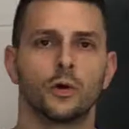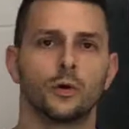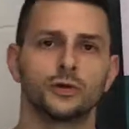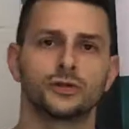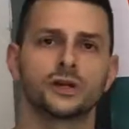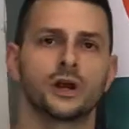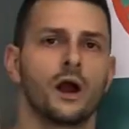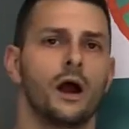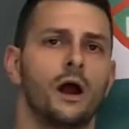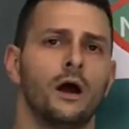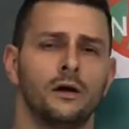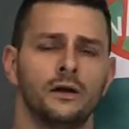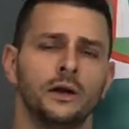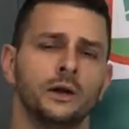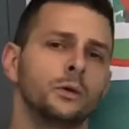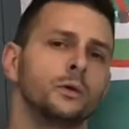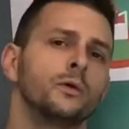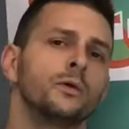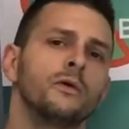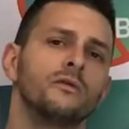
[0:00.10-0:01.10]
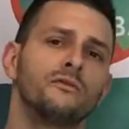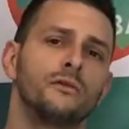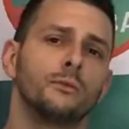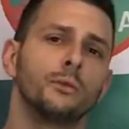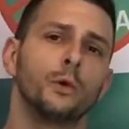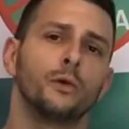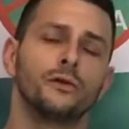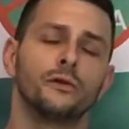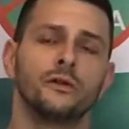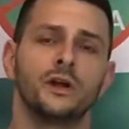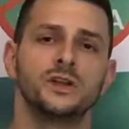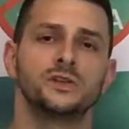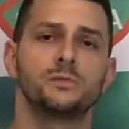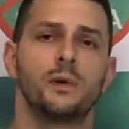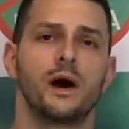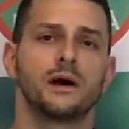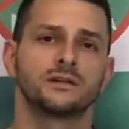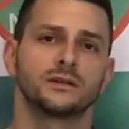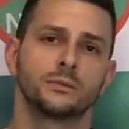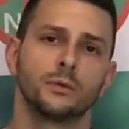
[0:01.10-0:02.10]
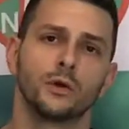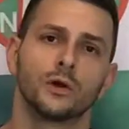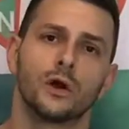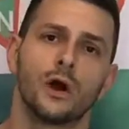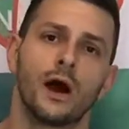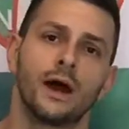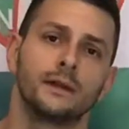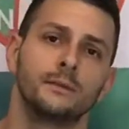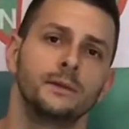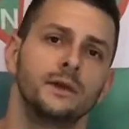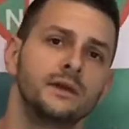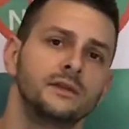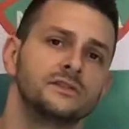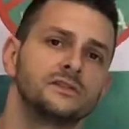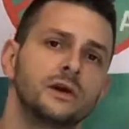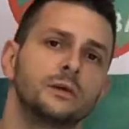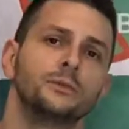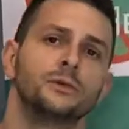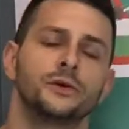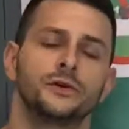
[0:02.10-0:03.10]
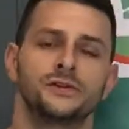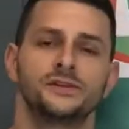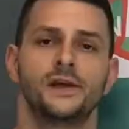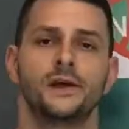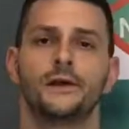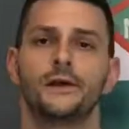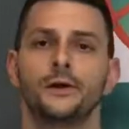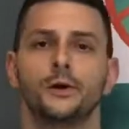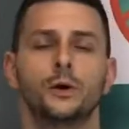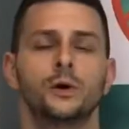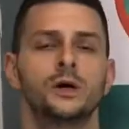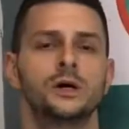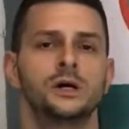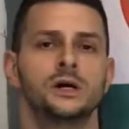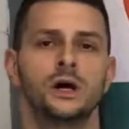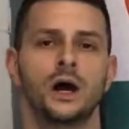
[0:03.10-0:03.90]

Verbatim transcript: Coach Kyle here from Northern Lights Basketball Academy in Sudbury, Ontario.